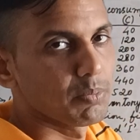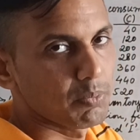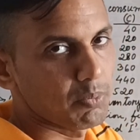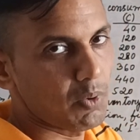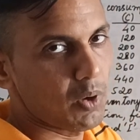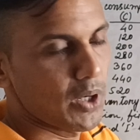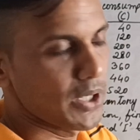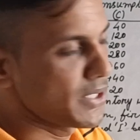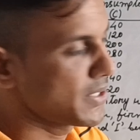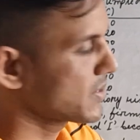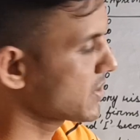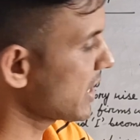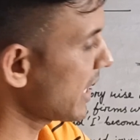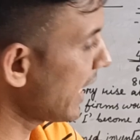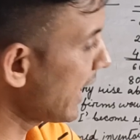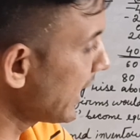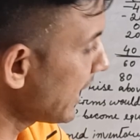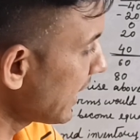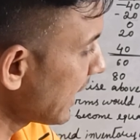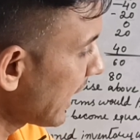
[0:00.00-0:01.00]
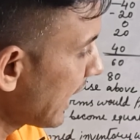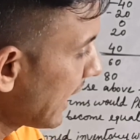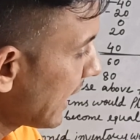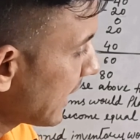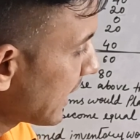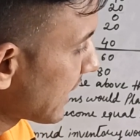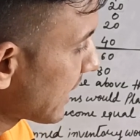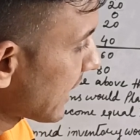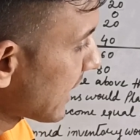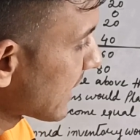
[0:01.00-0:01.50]
point. And
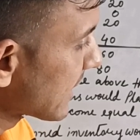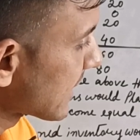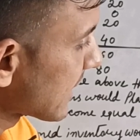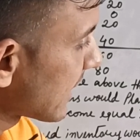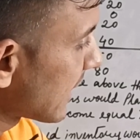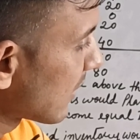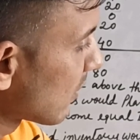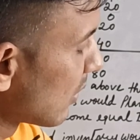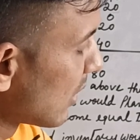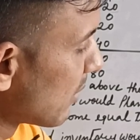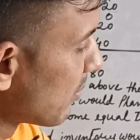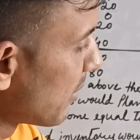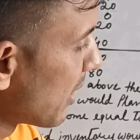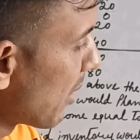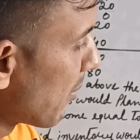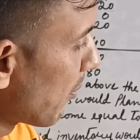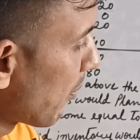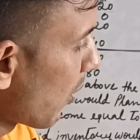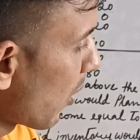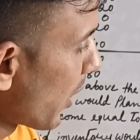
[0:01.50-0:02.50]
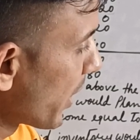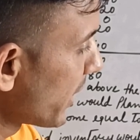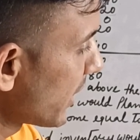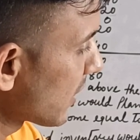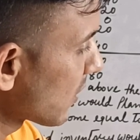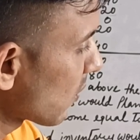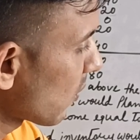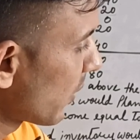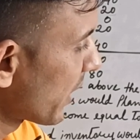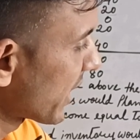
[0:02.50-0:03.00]
at this equilibrium
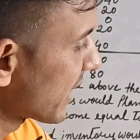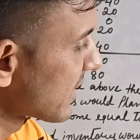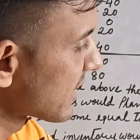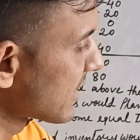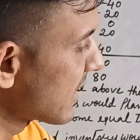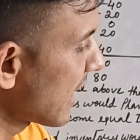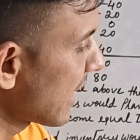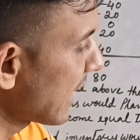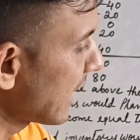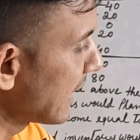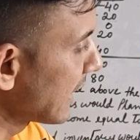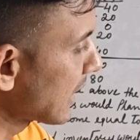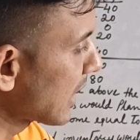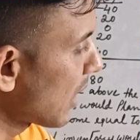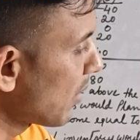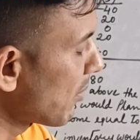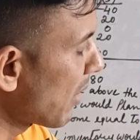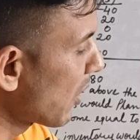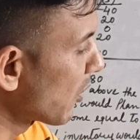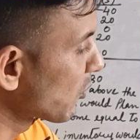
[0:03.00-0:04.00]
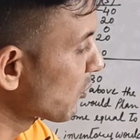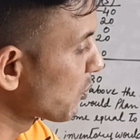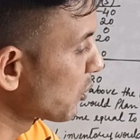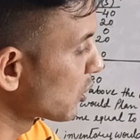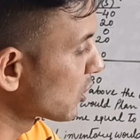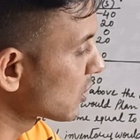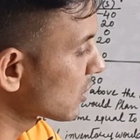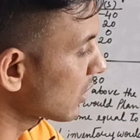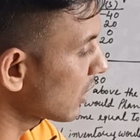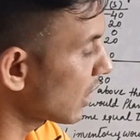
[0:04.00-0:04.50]
point, what is the income
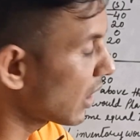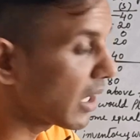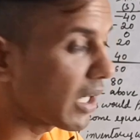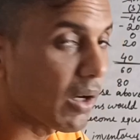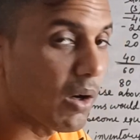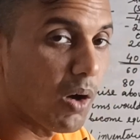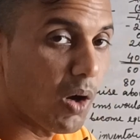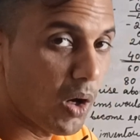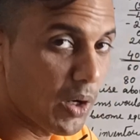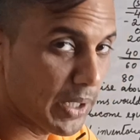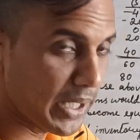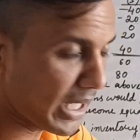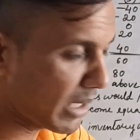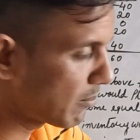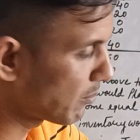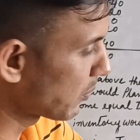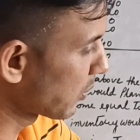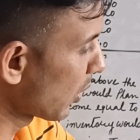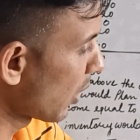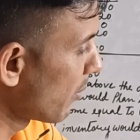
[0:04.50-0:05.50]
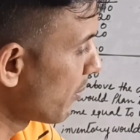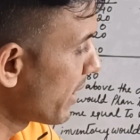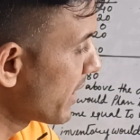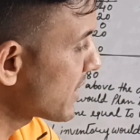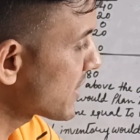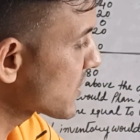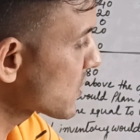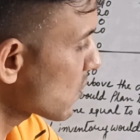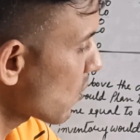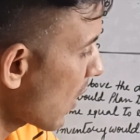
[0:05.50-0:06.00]
output or
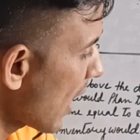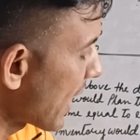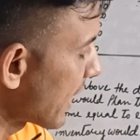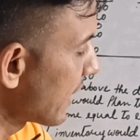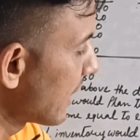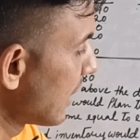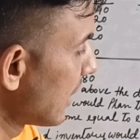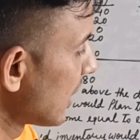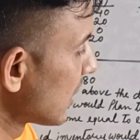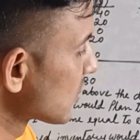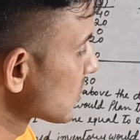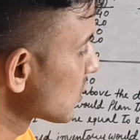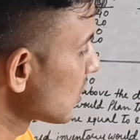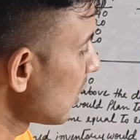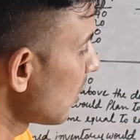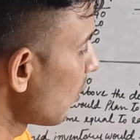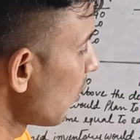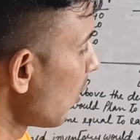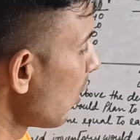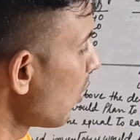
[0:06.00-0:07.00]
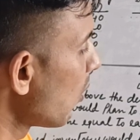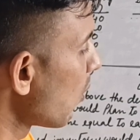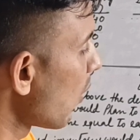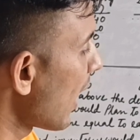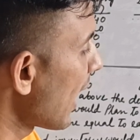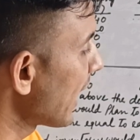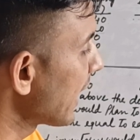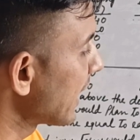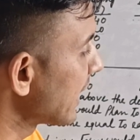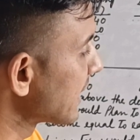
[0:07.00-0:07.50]
employment? Y. So
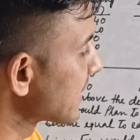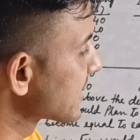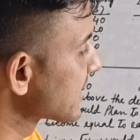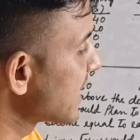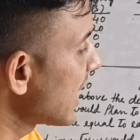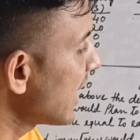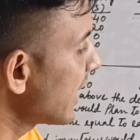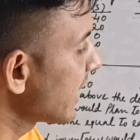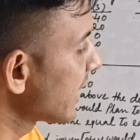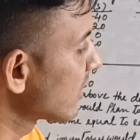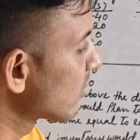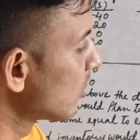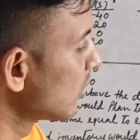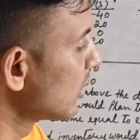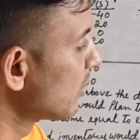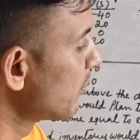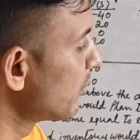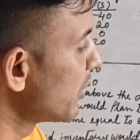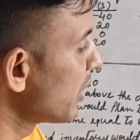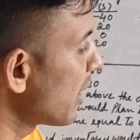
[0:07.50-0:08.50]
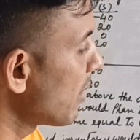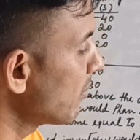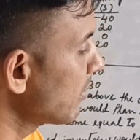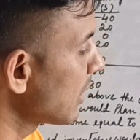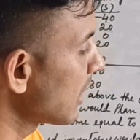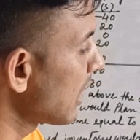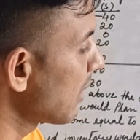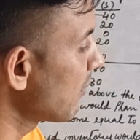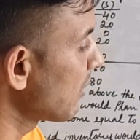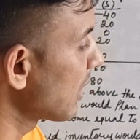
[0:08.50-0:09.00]
OY is the equilibrium
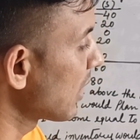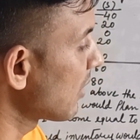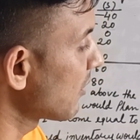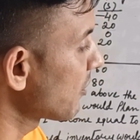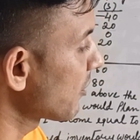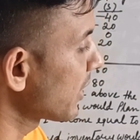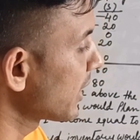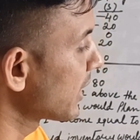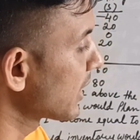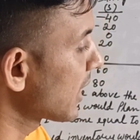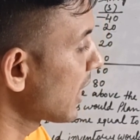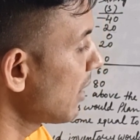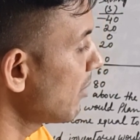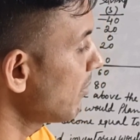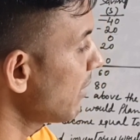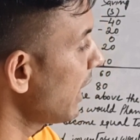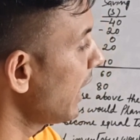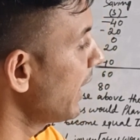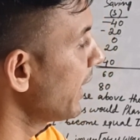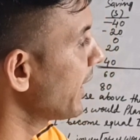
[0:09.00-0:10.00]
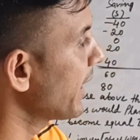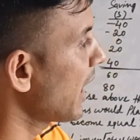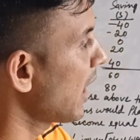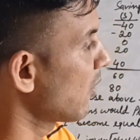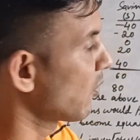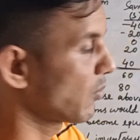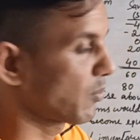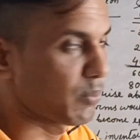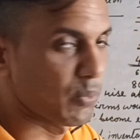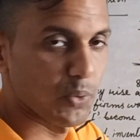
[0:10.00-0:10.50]
level of income and
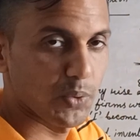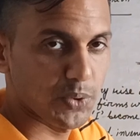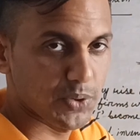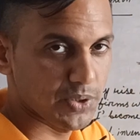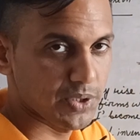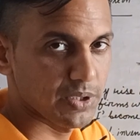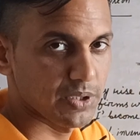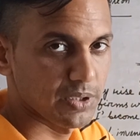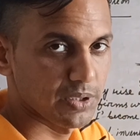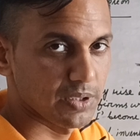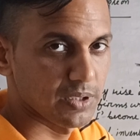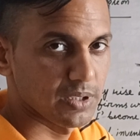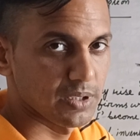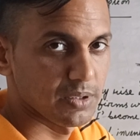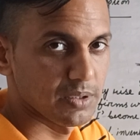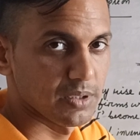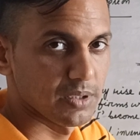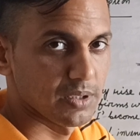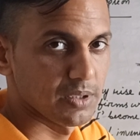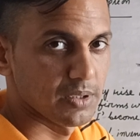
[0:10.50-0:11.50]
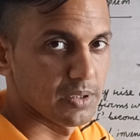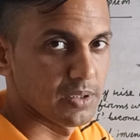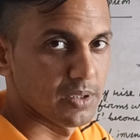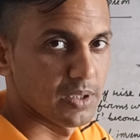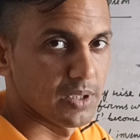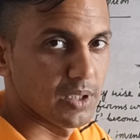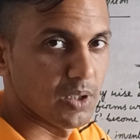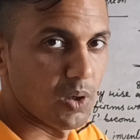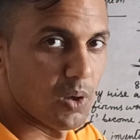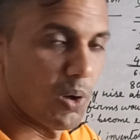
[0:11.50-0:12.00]
output.
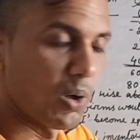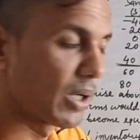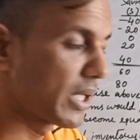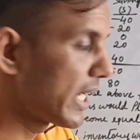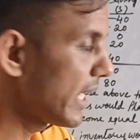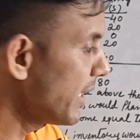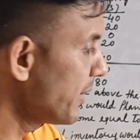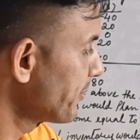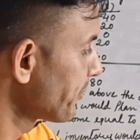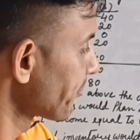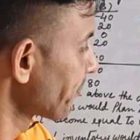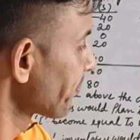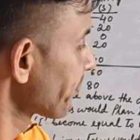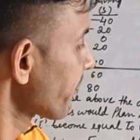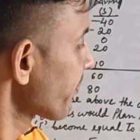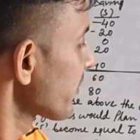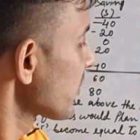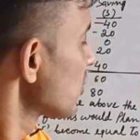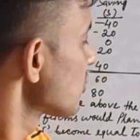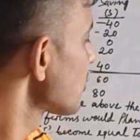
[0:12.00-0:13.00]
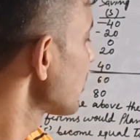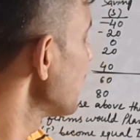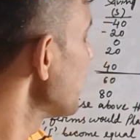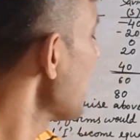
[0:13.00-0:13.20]
Okay. So